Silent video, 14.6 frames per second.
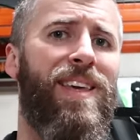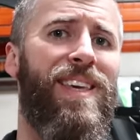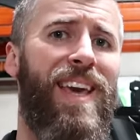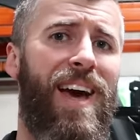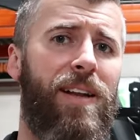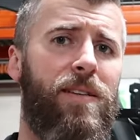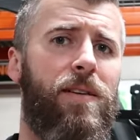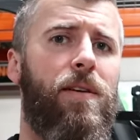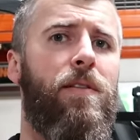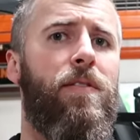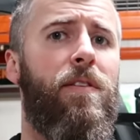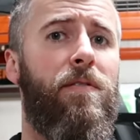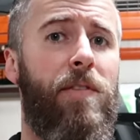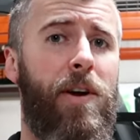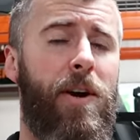yet
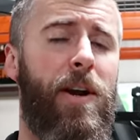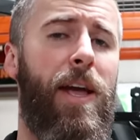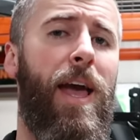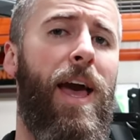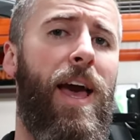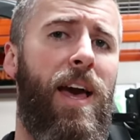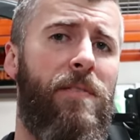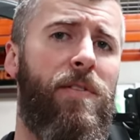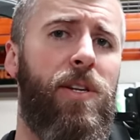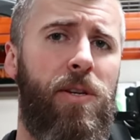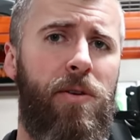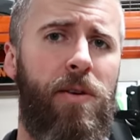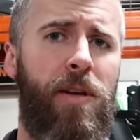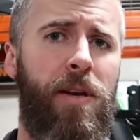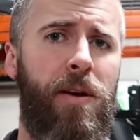they're very heavy
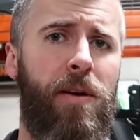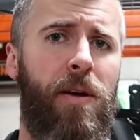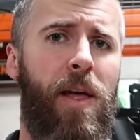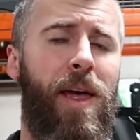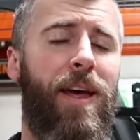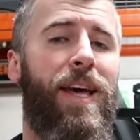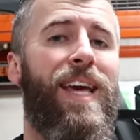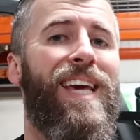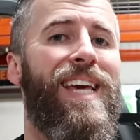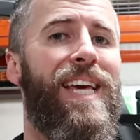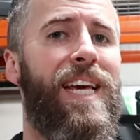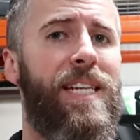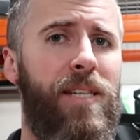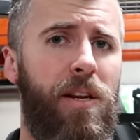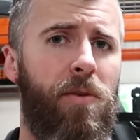duty,
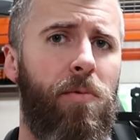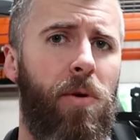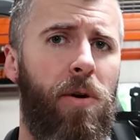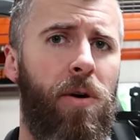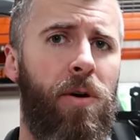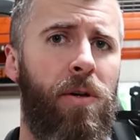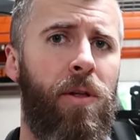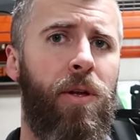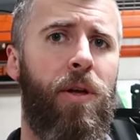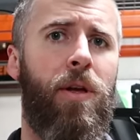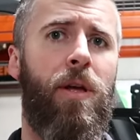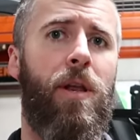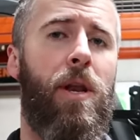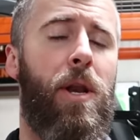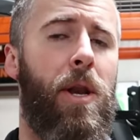easy to roll,
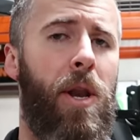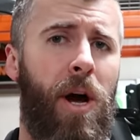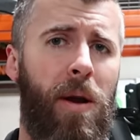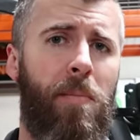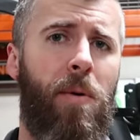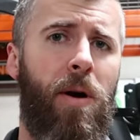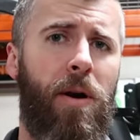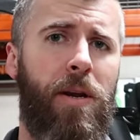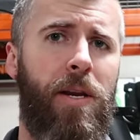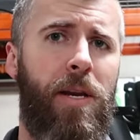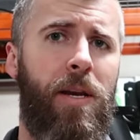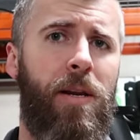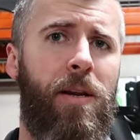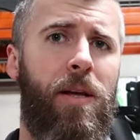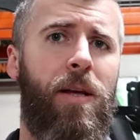
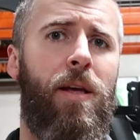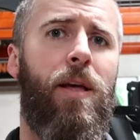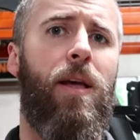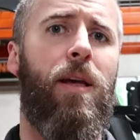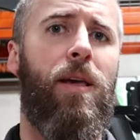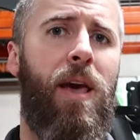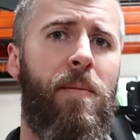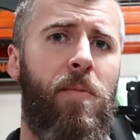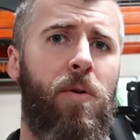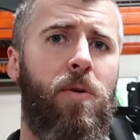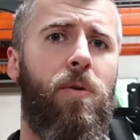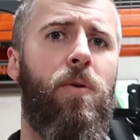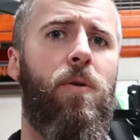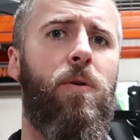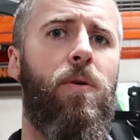non-marking,
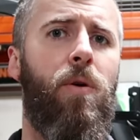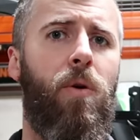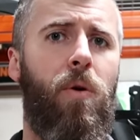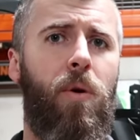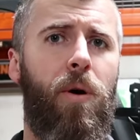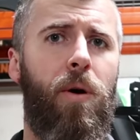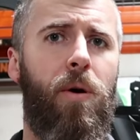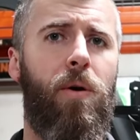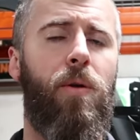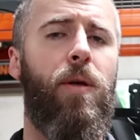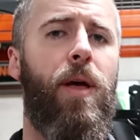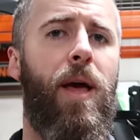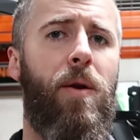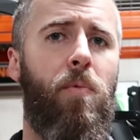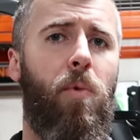chemical, oil,
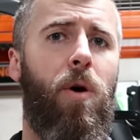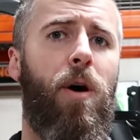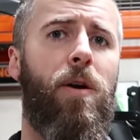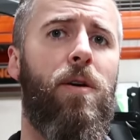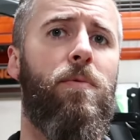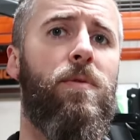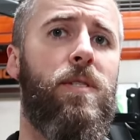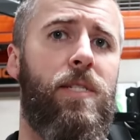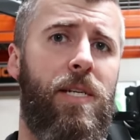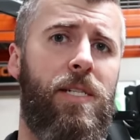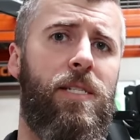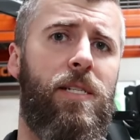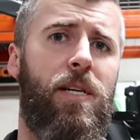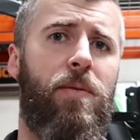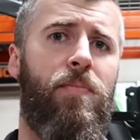and water
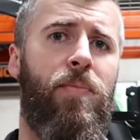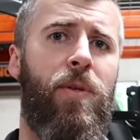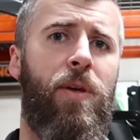resistant.